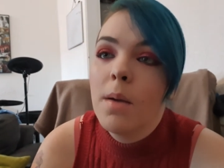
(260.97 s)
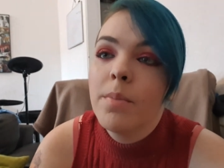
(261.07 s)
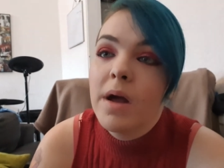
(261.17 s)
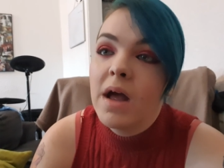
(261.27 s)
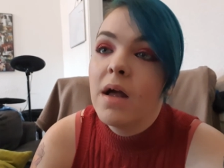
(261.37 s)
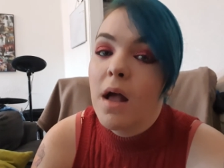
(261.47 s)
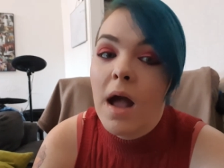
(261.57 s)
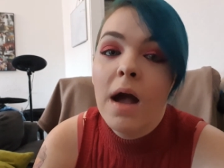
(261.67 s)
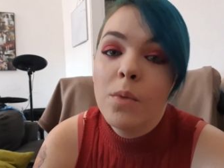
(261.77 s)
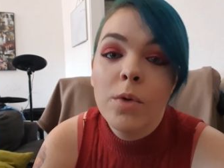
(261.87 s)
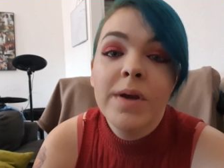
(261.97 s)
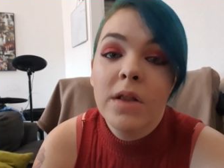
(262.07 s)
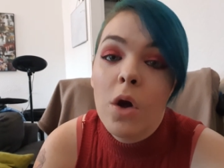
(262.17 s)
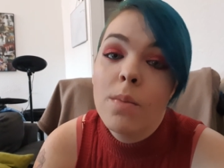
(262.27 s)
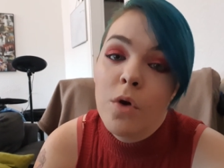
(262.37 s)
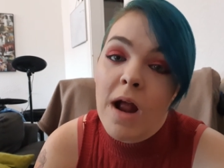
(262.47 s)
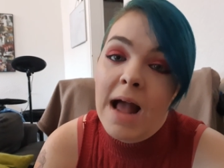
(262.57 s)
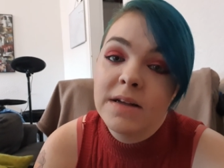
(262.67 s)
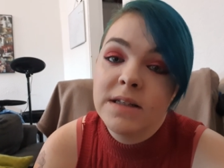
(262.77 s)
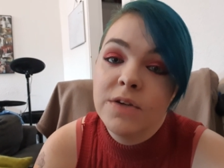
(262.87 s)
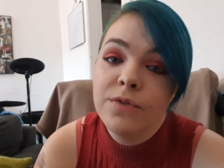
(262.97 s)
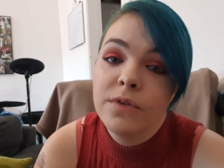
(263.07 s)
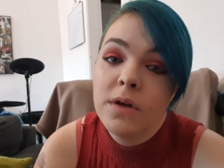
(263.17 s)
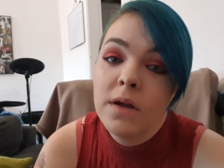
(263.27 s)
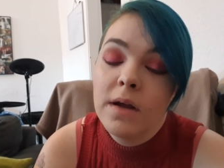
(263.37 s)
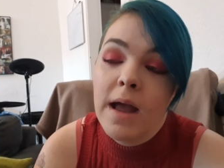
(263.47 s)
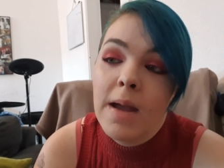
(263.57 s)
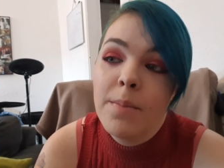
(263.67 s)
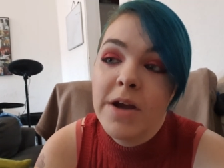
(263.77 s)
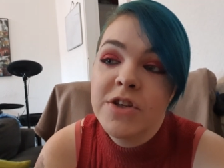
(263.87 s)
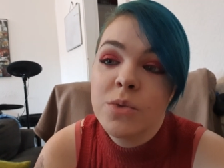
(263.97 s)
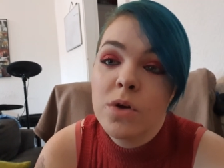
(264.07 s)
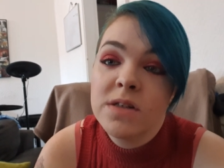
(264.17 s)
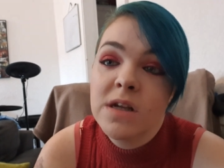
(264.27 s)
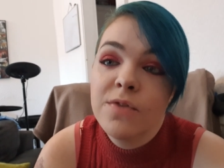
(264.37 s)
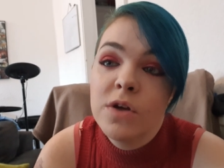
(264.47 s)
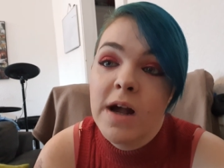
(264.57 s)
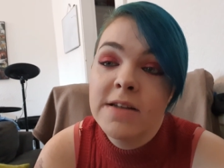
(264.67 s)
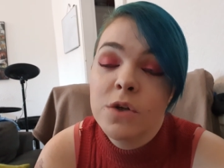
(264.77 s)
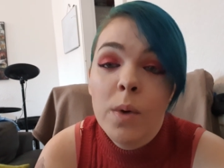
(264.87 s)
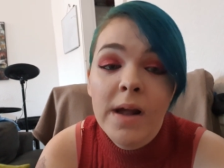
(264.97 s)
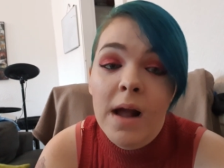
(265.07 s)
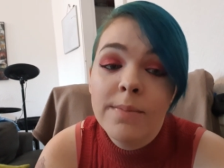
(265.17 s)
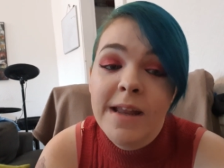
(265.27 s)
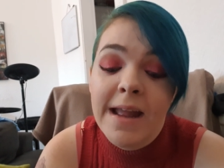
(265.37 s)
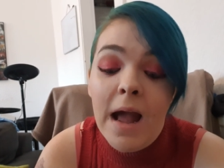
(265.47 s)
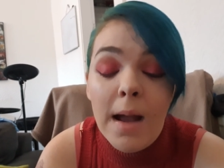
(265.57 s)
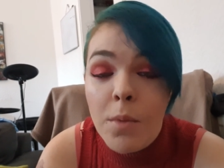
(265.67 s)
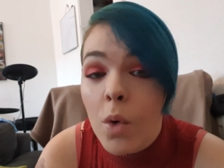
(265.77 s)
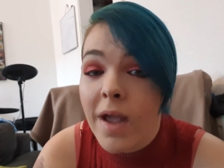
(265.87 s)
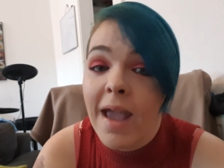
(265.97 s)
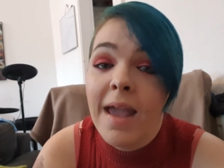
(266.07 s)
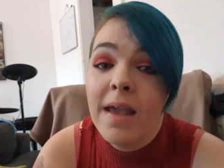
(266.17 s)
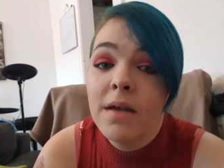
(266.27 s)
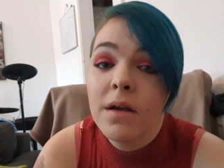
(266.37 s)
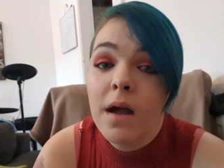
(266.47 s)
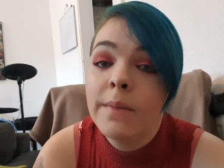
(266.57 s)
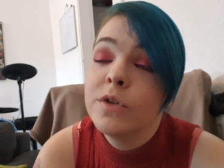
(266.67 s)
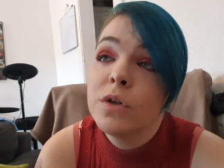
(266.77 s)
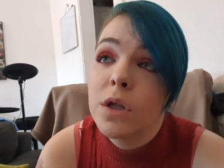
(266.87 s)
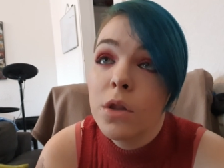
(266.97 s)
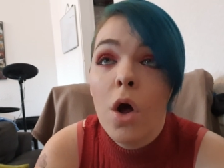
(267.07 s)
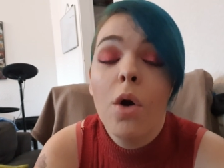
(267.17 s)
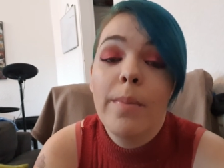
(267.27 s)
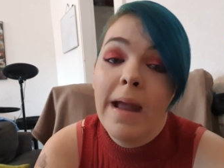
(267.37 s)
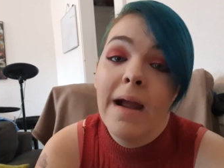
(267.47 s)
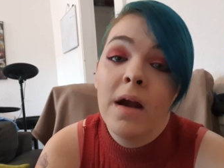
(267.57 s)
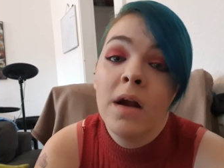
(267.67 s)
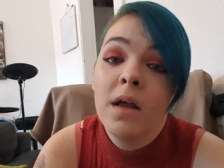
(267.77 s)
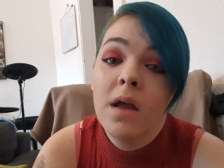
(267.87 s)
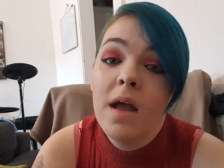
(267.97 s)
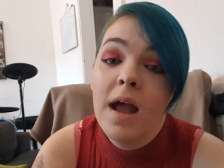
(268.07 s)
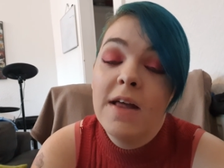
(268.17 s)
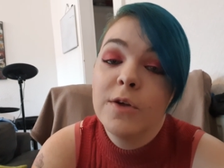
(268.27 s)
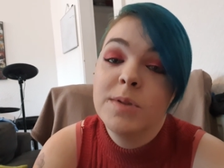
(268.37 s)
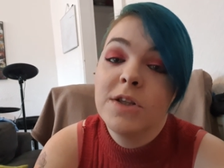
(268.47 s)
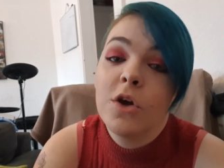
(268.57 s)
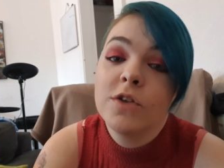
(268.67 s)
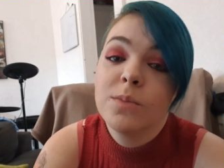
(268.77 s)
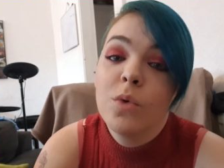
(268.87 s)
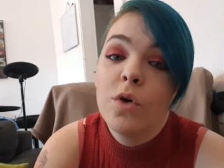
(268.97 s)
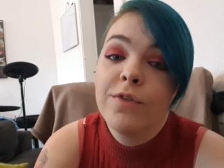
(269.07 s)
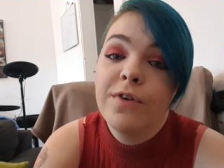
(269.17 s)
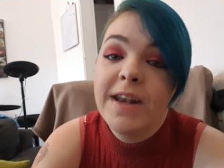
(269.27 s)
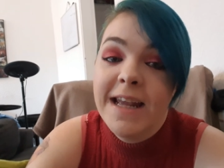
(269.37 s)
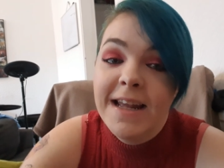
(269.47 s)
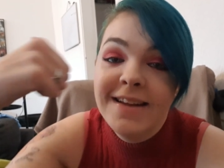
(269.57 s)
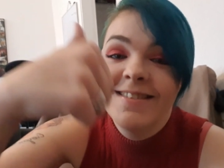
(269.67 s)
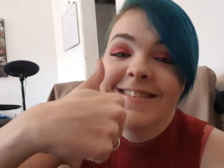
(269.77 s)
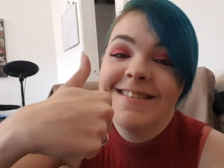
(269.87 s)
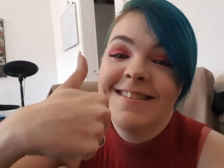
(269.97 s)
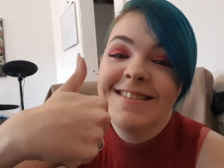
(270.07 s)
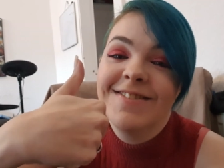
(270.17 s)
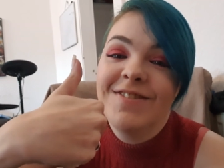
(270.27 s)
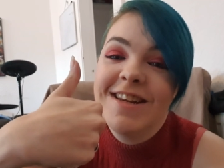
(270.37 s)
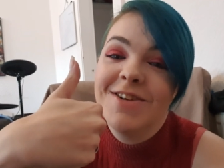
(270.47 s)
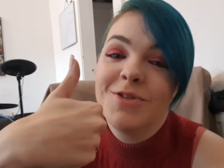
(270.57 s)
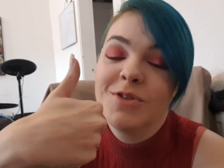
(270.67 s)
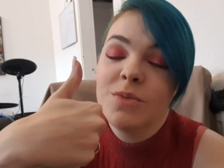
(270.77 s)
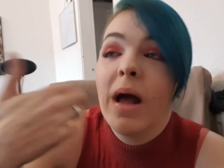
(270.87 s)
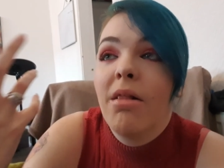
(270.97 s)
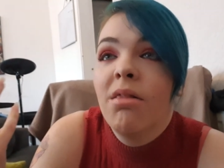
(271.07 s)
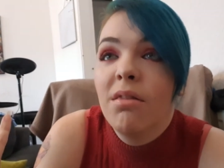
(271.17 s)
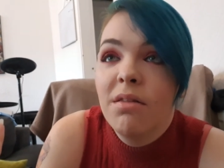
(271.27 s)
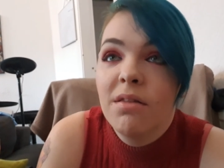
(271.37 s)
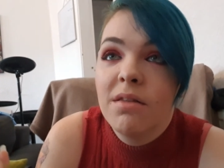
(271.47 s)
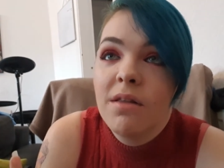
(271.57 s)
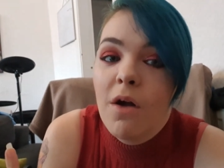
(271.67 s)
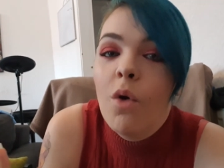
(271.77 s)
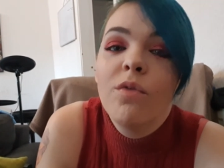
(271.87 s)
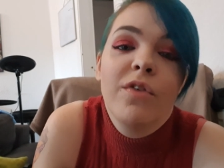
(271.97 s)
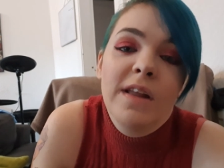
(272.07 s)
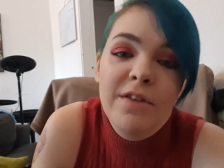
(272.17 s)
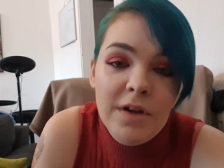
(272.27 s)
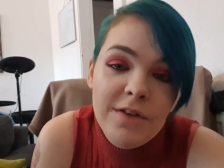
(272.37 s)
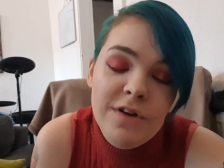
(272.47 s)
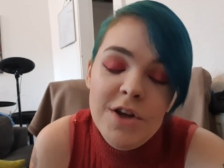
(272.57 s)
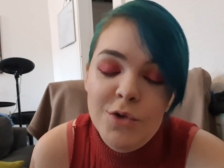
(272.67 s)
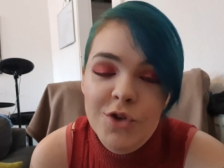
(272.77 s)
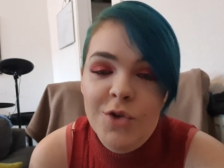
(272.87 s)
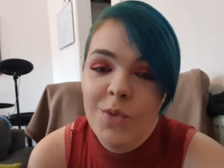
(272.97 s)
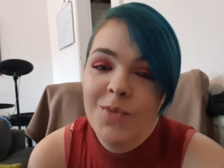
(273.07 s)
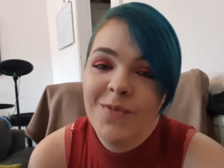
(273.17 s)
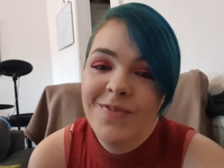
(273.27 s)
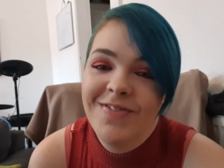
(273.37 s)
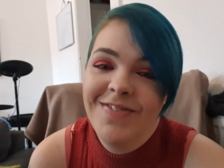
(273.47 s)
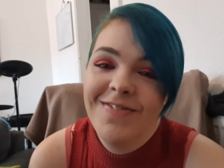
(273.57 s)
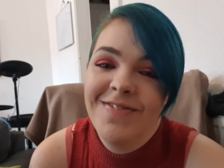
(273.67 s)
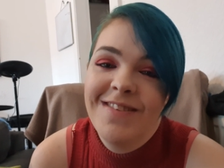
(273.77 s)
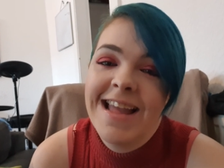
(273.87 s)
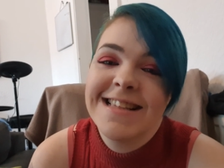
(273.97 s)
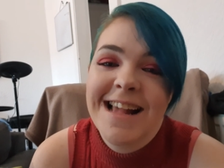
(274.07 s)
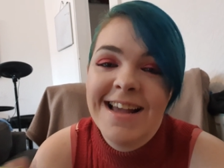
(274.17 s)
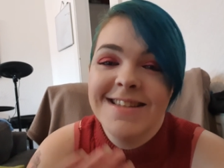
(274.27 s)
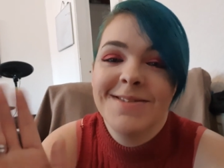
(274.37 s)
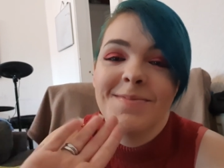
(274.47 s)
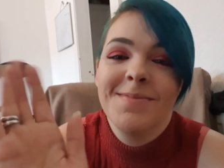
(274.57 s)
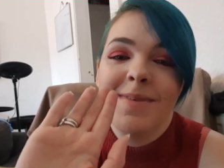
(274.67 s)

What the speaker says: but I will be a lot more active. But I just wanted to give you guys a quick update. I'm okay, I'm doing a lot better, and there'll be lots more funny videos. Well, hopefully, funny videos soon. Thanks, guys.